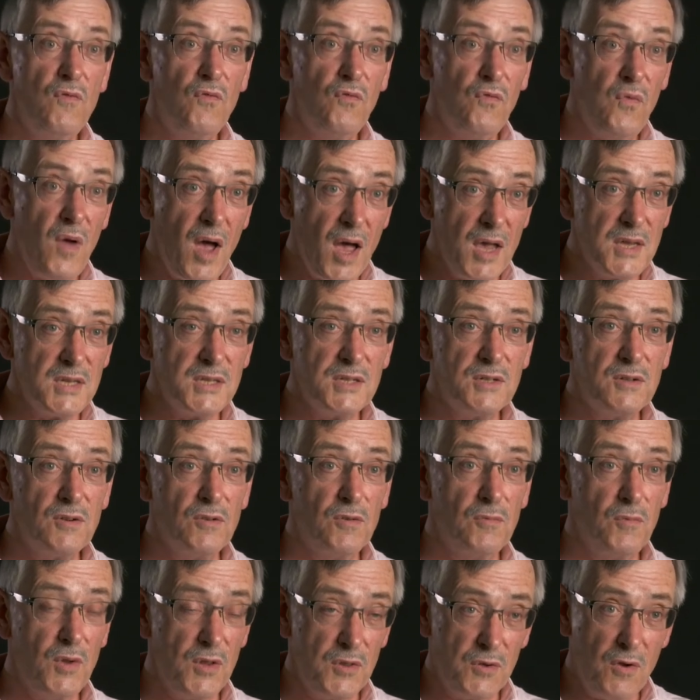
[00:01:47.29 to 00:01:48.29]
faster
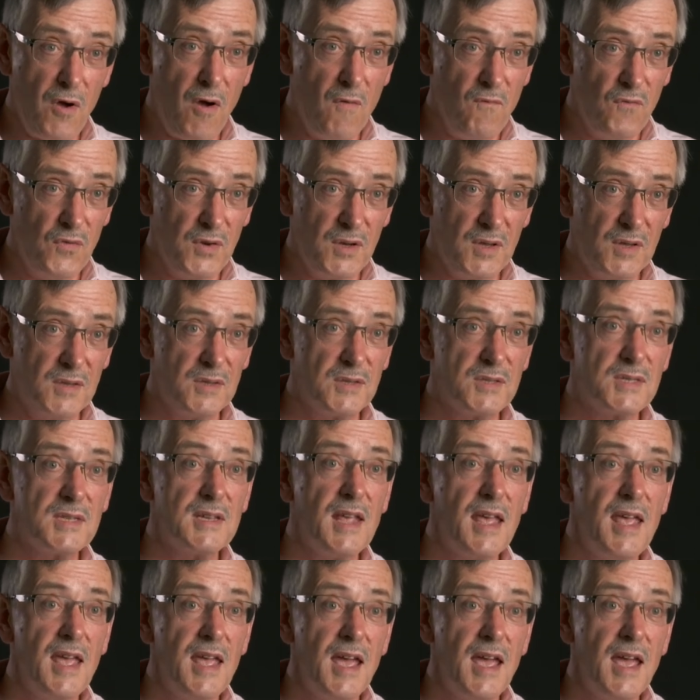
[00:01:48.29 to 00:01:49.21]
and with confidence.